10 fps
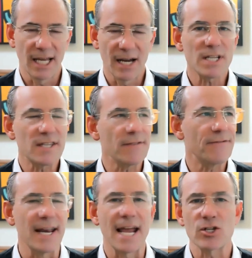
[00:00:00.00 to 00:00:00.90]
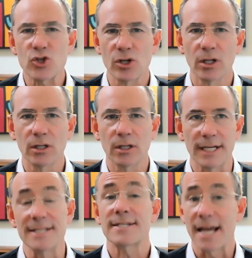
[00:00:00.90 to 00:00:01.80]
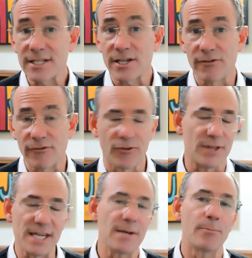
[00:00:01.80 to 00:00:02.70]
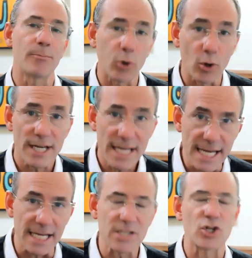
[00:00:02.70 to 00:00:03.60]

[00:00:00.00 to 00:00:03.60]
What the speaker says: Like, what's the financial incentive for the employee